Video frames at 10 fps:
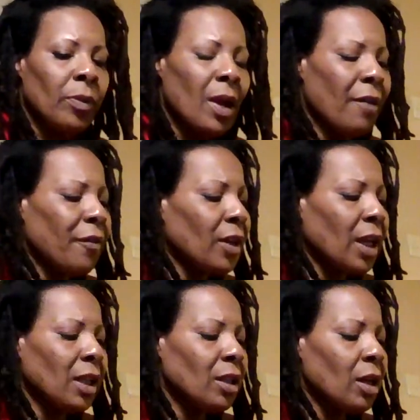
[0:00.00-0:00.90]
I feel
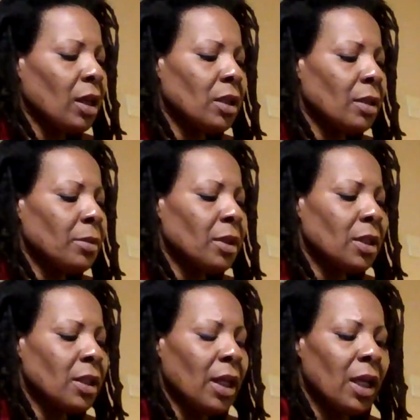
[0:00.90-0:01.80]
like now, because I'm
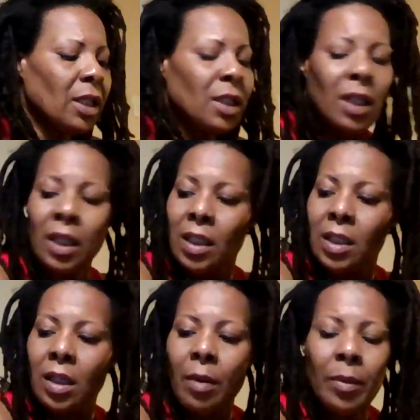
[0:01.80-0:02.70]
just saying, it's
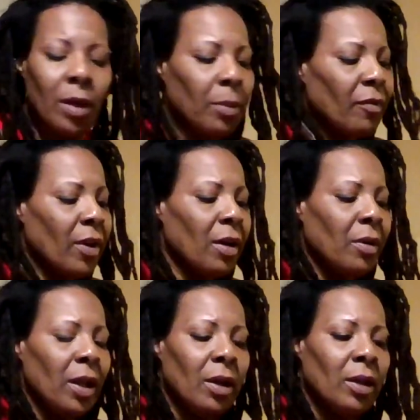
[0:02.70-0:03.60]
sickness coming up around
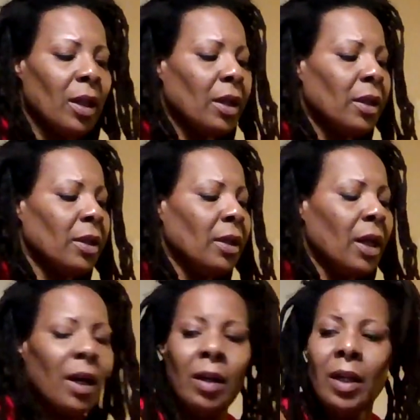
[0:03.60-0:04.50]
here. Like,
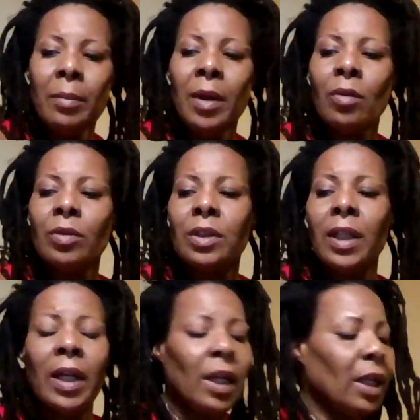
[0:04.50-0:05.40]
yeah, I'm not going to
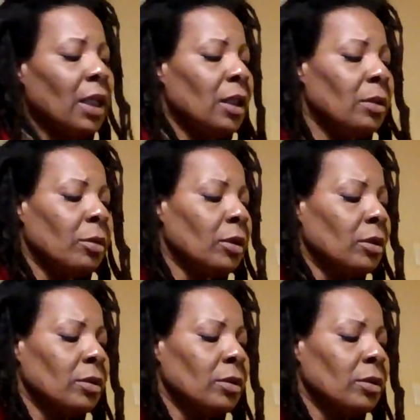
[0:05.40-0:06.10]
stay in here, Libra.